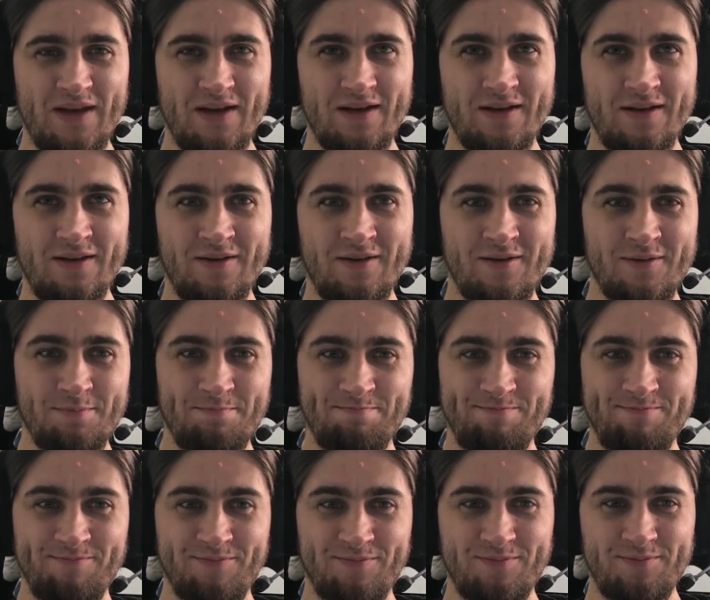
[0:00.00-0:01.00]
And
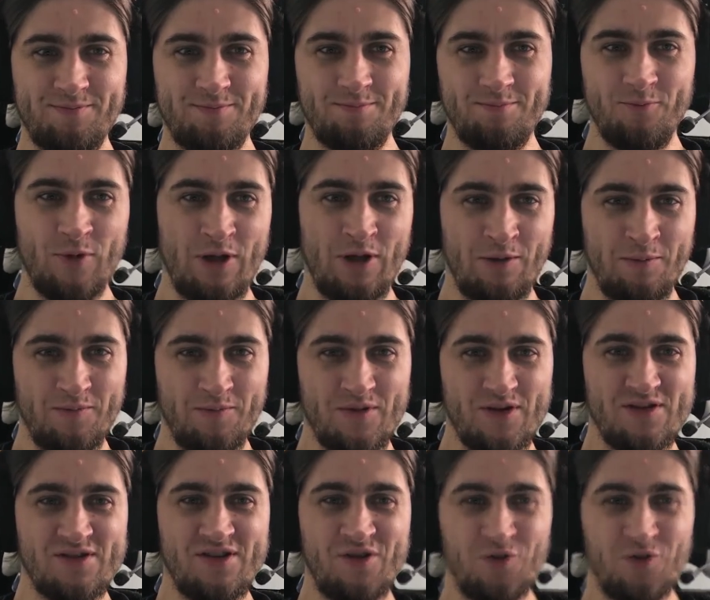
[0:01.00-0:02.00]
well,
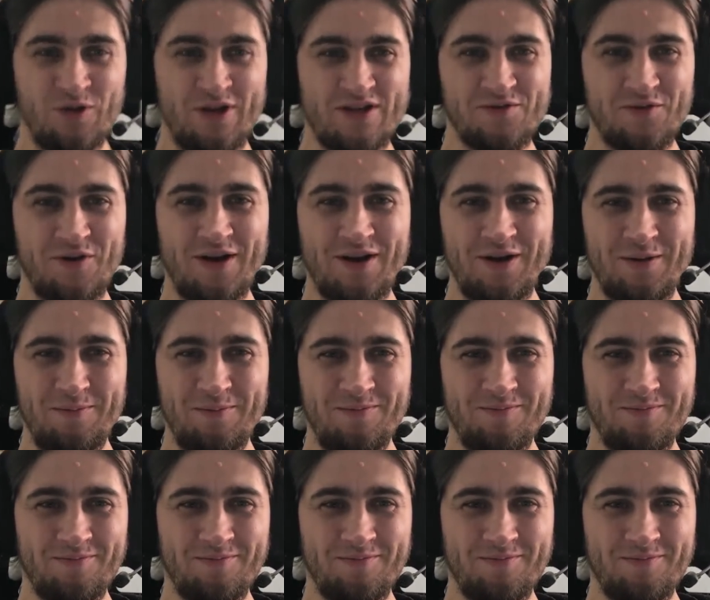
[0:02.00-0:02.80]
see you next Friday